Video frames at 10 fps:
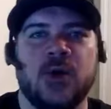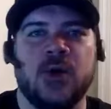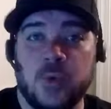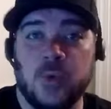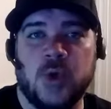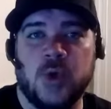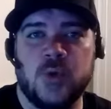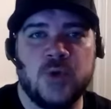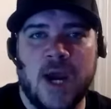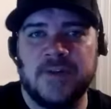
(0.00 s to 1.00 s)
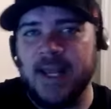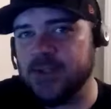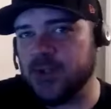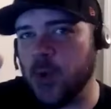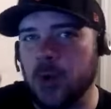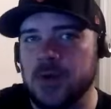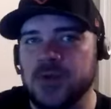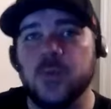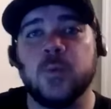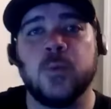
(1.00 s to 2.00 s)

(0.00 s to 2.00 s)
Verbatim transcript: who who gravitates towards